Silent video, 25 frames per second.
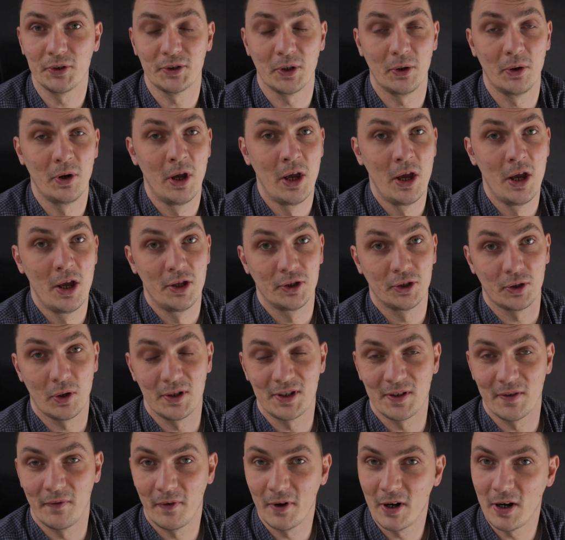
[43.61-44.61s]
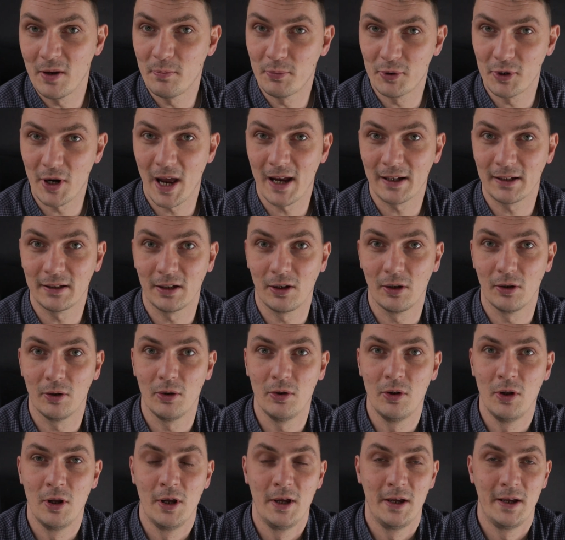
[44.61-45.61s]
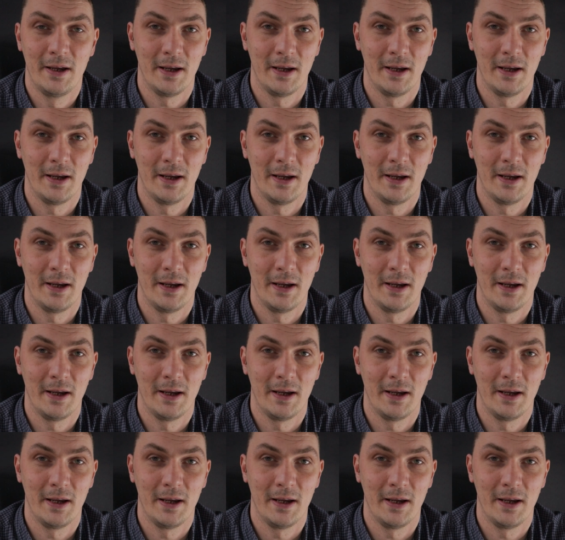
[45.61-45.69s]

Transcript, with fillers: So, so it's a very practical